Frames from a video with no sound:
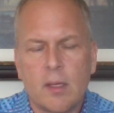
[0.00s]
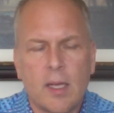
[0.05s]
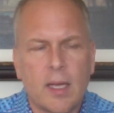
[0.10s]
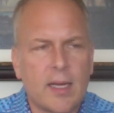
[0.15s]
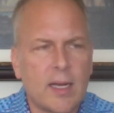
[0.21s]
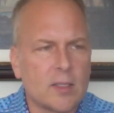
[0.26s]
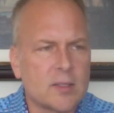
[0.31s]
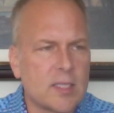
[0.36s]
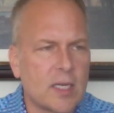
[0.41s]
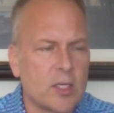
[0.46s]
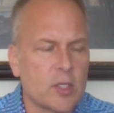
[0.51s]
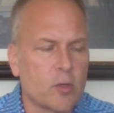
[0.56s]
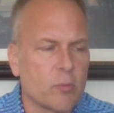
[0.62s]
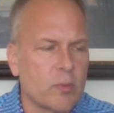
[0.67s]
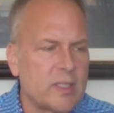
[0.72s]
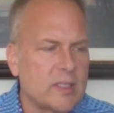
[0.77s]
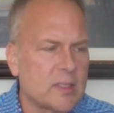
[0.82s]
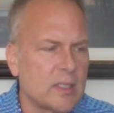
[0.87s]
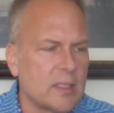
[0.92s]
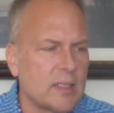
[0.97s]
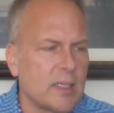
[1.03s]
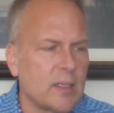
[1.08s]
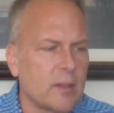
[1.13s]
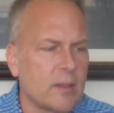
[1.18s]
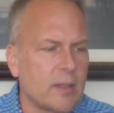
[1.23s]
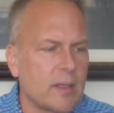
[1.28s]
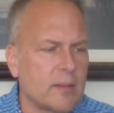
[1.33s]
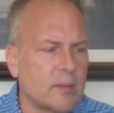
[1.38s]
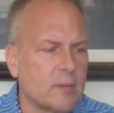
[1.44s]
And I'll tell you
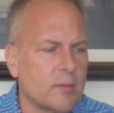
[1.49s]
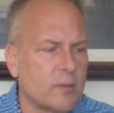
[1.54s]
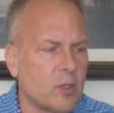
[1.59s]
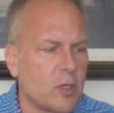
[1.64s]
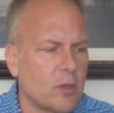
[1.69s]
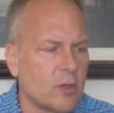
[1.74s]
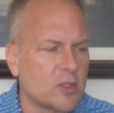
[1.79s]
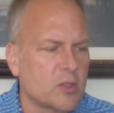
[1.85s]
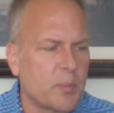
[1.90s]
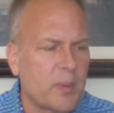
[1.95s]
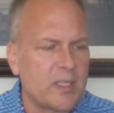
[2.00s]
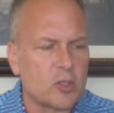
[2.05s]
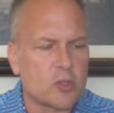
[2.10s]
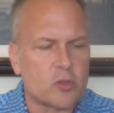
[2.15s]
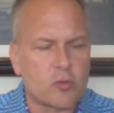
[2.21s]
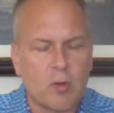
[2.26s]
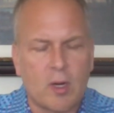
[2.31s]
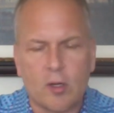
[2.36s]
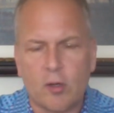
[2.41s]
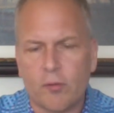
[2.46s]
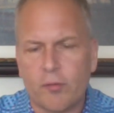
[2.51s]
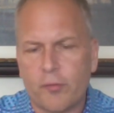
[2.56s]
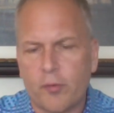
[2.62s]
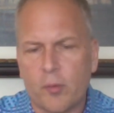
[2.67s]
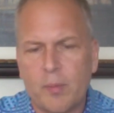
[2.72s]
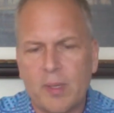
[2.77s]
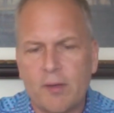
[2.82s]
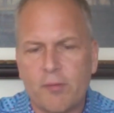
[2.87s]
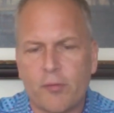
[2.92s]
recently, uh, you know, it's been a struggle
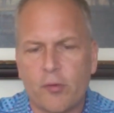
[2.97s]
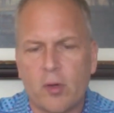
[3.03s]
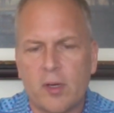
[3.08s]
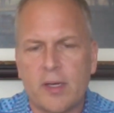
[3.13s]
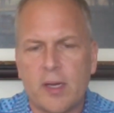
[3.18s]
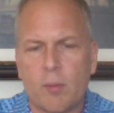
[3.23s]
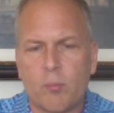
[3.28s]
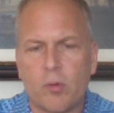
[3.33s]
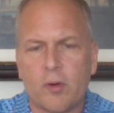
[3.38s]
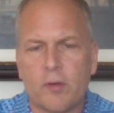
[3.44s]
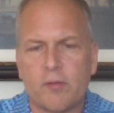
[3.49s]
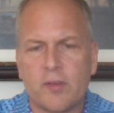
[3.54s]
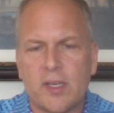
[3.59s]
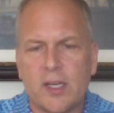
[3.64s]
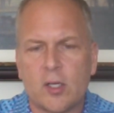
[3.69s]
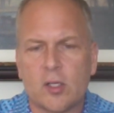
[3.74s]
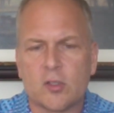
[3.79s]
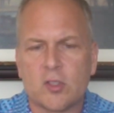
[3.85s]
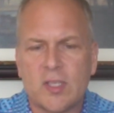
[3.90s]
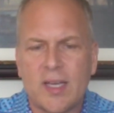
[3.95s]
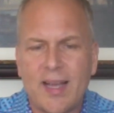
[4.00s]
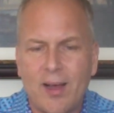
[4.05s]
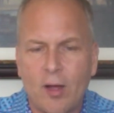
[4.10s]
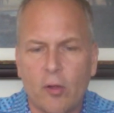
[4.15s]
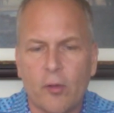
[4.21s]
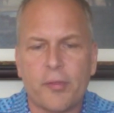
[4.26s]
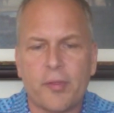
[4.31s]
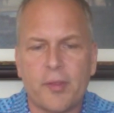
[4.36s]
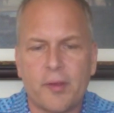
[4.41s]
for me for a number of years
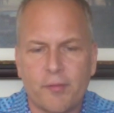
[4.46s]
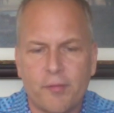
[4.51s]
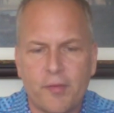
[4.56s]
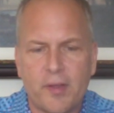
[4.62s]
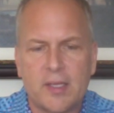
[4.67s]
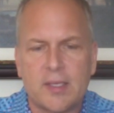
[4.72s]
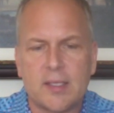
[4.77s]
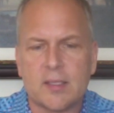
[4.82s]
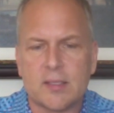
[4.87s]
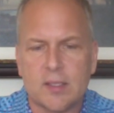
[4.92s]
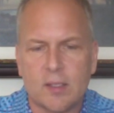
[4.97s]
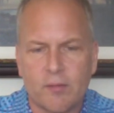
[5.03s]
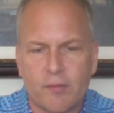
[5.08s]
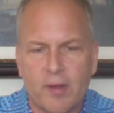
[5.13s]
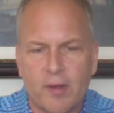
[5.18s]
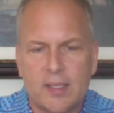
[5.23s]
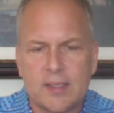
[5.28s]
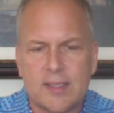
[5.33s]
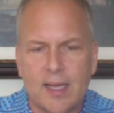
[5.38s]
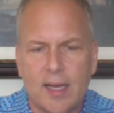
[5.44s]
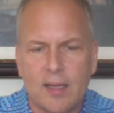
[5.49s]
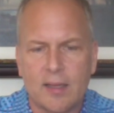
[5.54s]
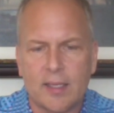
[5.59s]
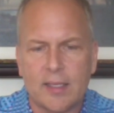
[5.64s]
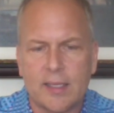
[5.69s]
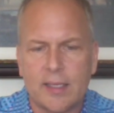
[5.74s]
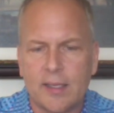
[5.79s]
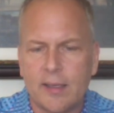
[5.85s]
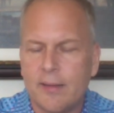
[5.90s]
health and fitness and
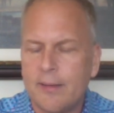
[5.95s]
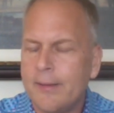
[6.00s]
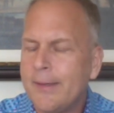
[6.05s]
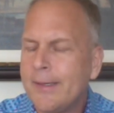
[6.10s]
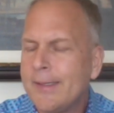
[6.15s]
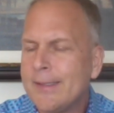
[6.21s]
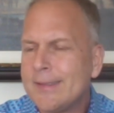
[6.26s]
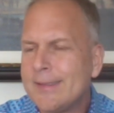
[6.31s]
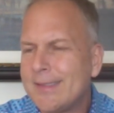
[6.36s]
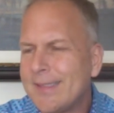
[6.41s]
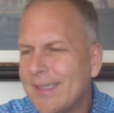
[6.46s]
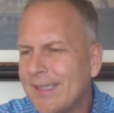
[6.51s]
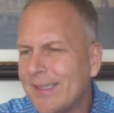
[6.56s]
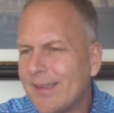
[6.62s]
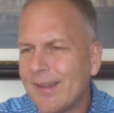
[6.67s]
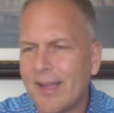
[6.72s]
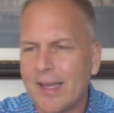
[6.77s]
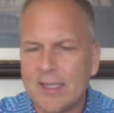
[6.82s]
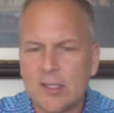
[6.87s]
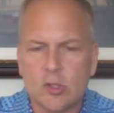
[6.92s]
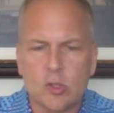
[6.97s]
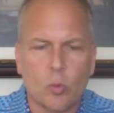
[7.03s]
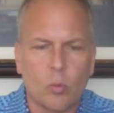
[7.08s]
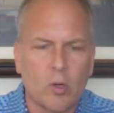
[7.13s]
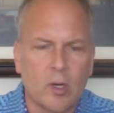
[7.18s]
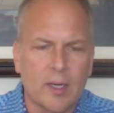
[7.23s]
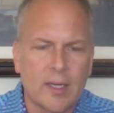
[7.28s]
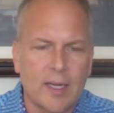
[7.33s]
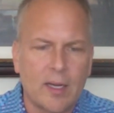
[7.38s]
vitality. Didn't like to
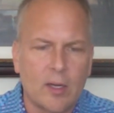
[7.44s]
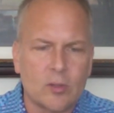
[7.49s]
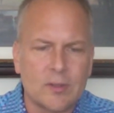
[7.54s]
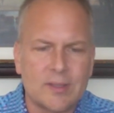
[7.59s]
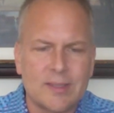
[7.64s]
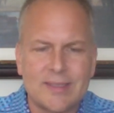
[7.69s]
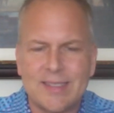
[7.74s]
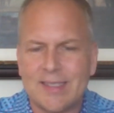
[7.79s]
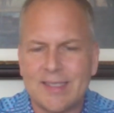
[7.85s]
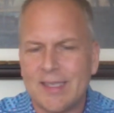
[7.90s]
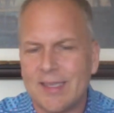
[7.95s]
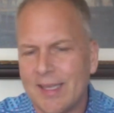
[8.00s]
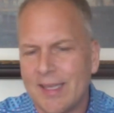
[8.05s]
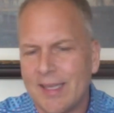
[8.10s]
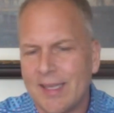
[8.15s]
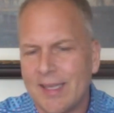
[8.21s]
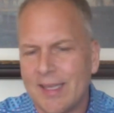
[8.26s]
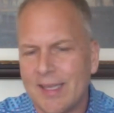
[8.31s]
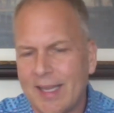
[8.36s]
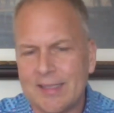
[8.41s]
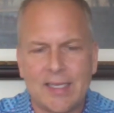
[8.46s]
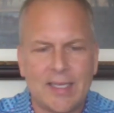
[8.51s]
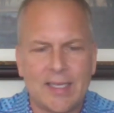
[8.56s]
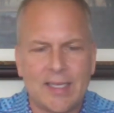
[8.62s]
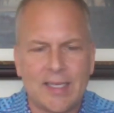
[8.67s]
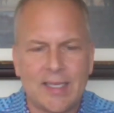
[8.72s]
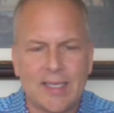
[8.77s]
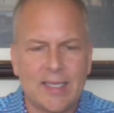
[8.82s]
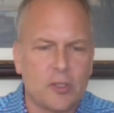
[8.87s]
work out, didn't like
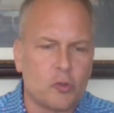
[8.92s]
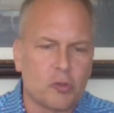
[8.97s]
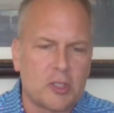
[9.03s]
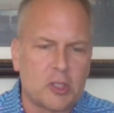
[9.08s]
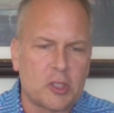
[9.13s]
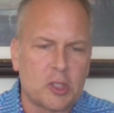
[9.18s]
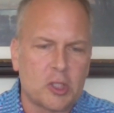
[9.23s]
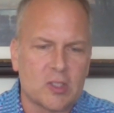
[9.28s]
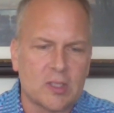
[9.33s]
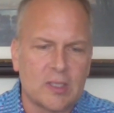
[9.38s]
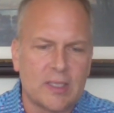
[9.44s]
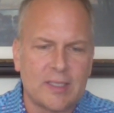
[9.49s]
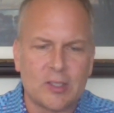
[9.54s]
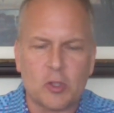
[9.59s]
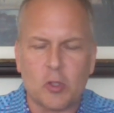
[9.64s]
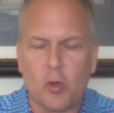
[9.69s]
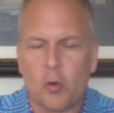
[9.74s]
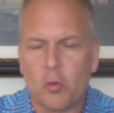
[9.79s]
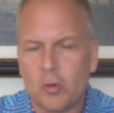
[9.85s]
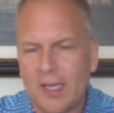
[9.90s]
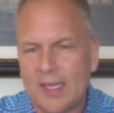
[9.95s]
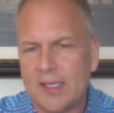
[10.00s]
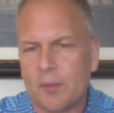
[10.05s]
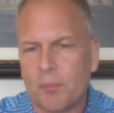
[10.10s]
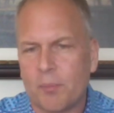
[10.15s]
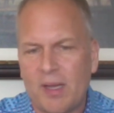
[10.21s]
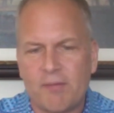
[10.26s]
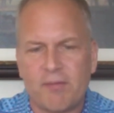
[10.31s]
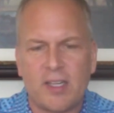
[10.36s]
to eat nutritiously, don't
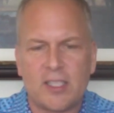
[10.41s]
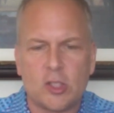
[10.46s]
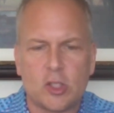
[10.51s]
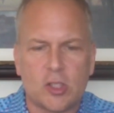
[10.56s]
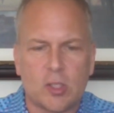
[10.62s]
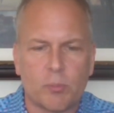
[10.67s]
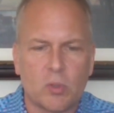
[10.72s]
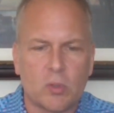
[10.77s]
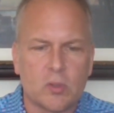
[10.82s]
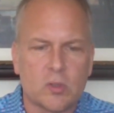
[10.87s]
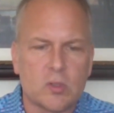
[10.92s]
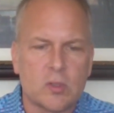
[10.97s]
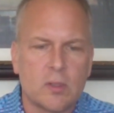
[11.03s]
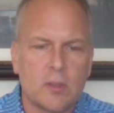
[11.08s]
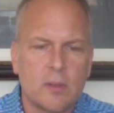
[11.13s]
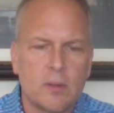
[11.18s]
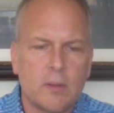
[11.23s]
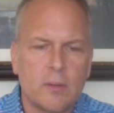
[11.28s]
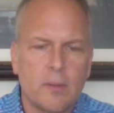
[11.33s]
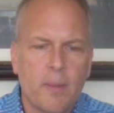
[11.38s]
like my vegetables.